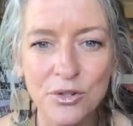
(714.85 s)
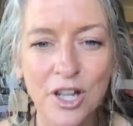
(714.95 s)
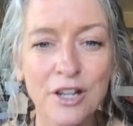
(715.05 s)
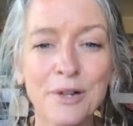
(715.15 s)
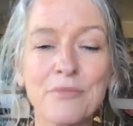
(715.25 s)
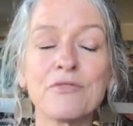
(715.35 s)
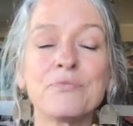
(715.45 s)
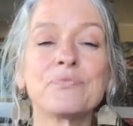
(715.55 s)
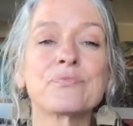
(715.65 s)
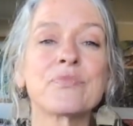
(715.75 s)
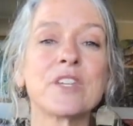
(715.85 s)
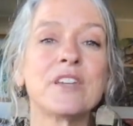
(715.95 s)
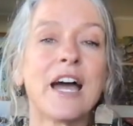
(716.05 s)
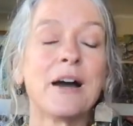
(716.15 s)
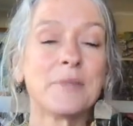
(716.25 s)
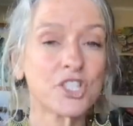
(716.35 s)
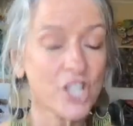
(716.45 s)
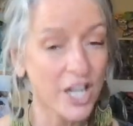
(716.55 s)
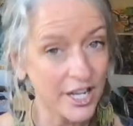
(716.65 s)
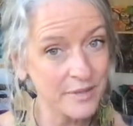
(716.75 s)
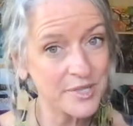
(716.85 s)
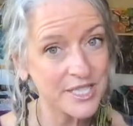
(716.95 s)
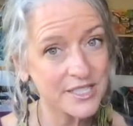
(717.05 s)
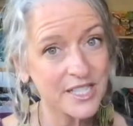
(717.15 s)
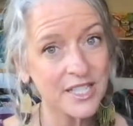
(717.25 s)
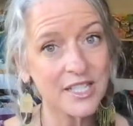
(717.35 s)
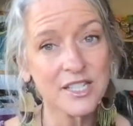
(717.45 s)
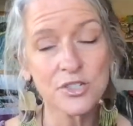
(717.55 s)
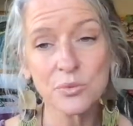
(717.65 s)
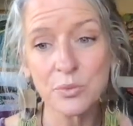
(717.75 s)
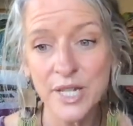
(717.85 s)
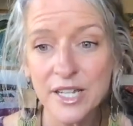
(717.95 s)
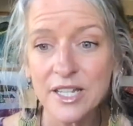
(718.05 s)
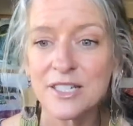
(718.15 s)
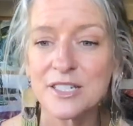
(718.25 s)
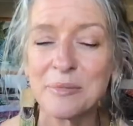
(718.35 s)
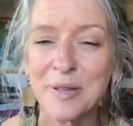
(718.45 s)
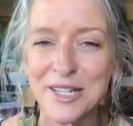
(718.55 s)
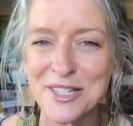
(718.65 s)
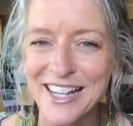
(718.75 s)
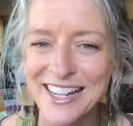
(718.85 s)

Um, how much time does it take each week? Depends